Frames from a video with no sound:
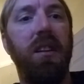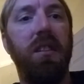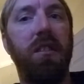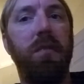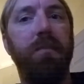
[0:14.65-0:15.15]

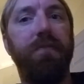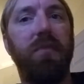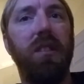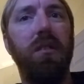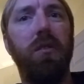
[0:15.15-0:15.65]
A
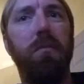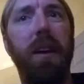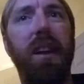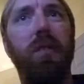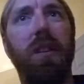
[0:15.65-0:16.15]
little
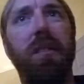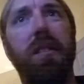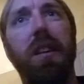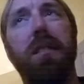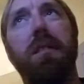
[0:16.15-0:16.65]

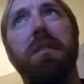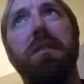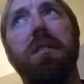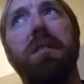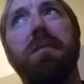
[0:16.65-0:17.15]
background
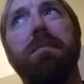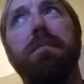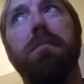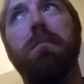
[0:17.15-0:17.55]
on